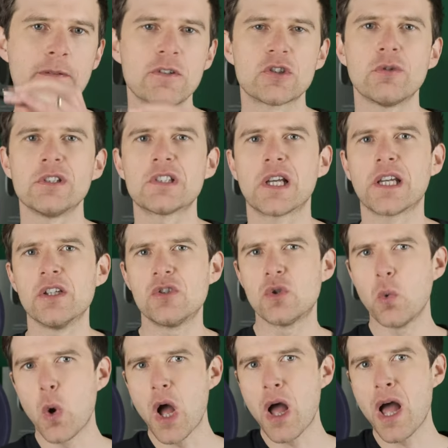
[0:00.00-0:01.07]
So it's like a
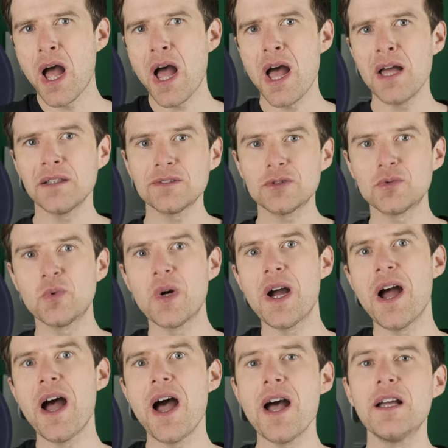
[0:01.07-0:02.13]
dwah,
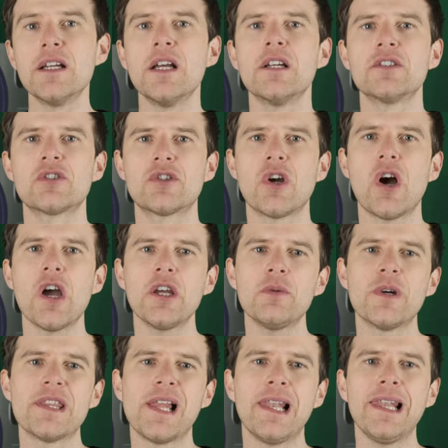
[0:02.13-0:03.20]
dwah, starting
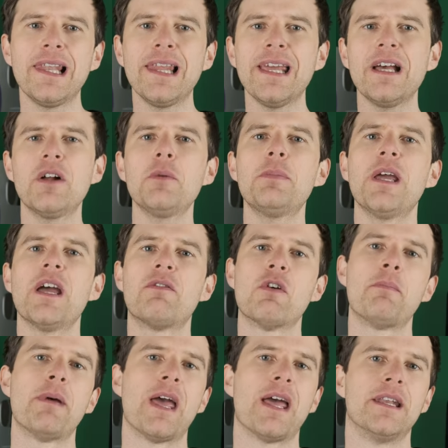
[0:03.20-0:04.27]
with a little bit of
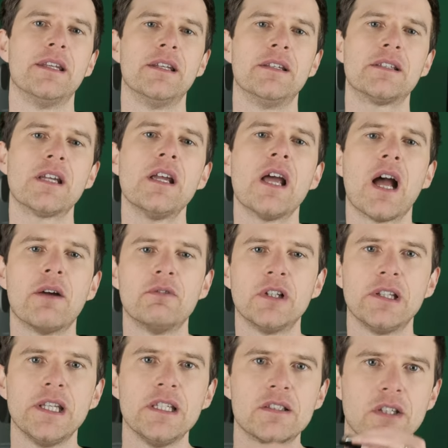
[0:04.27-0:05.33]
a bend and
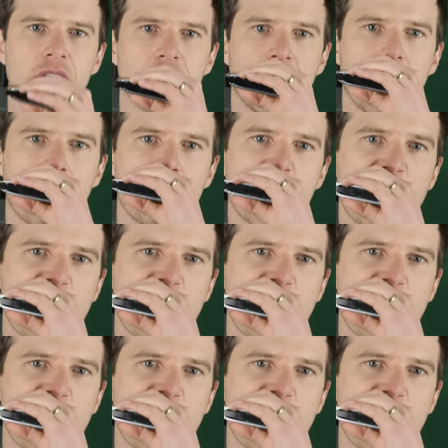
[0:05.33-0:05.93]
releasing it.